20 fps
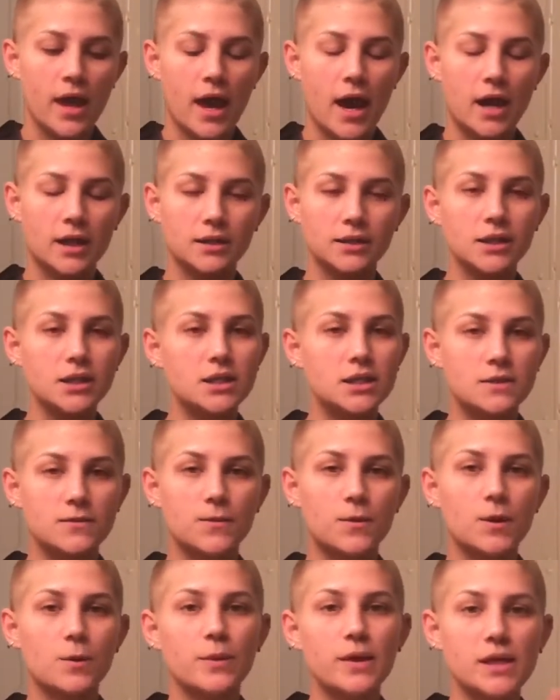at least
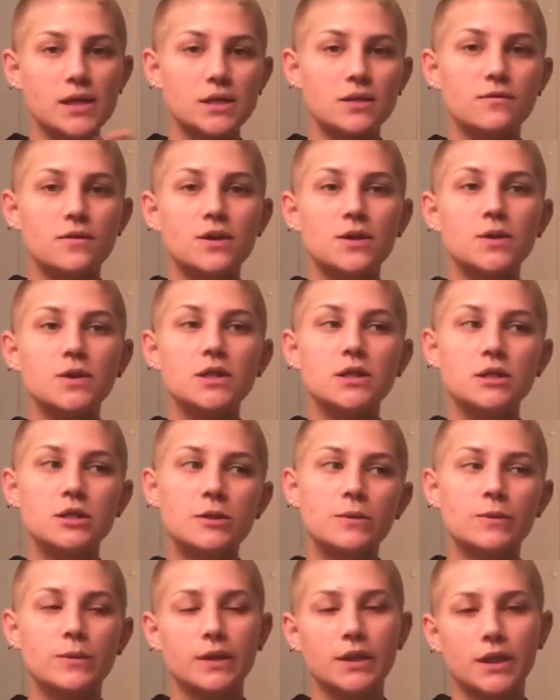4 weeks of use
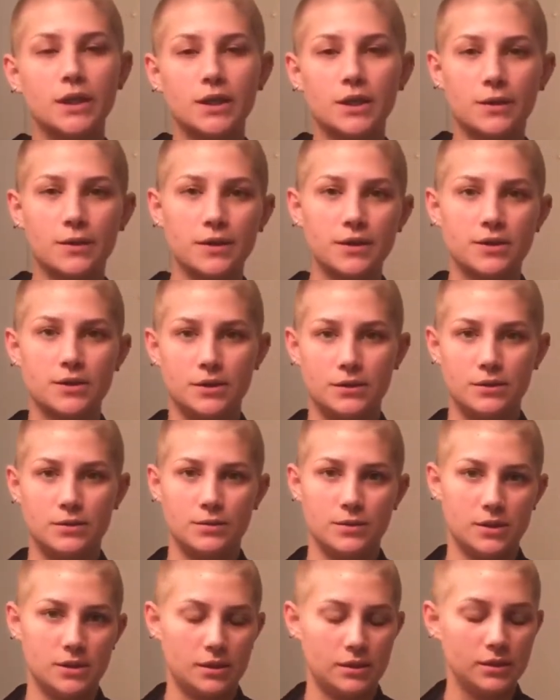to really notice those
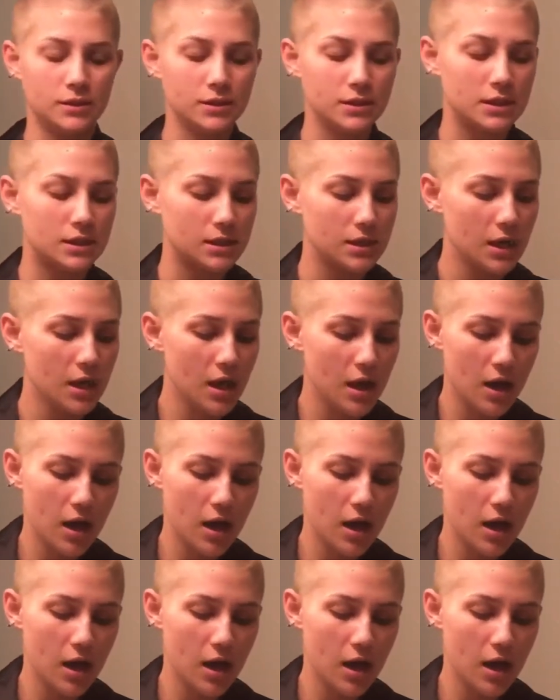results.